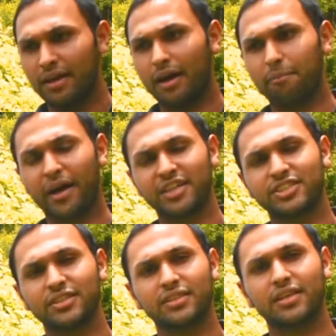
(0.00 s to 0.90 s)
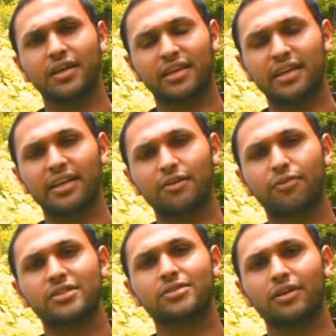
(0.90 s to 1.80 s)
a passion, a keen
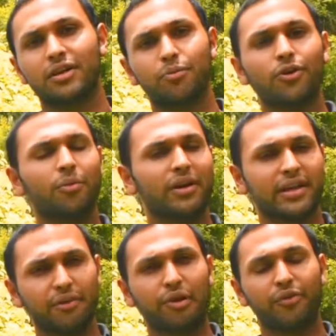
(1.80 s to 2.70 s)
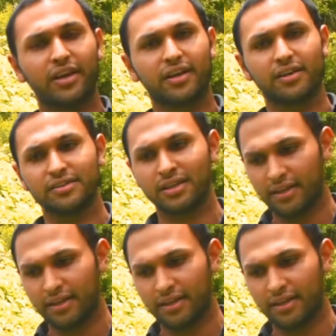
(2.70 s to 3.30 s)
interest to learn more about EV vehicles.